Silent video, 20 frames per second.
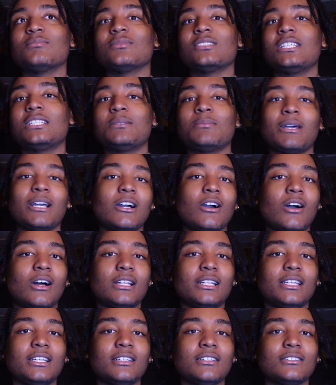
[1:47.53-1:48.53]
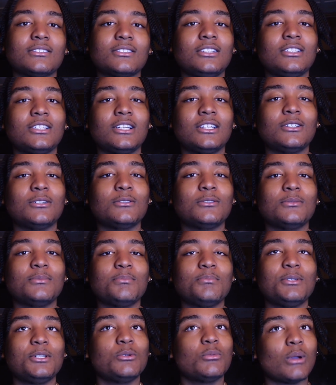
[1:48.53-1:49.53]
it's my calling,
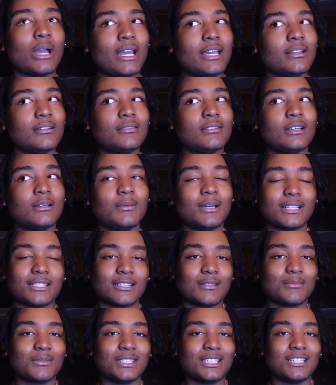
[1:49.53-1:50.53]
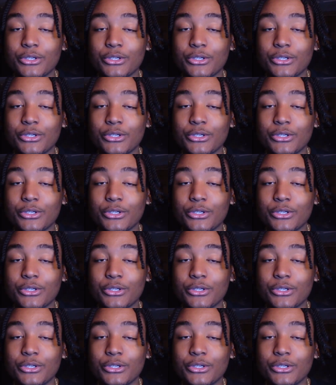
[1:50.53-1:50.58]
be right about something.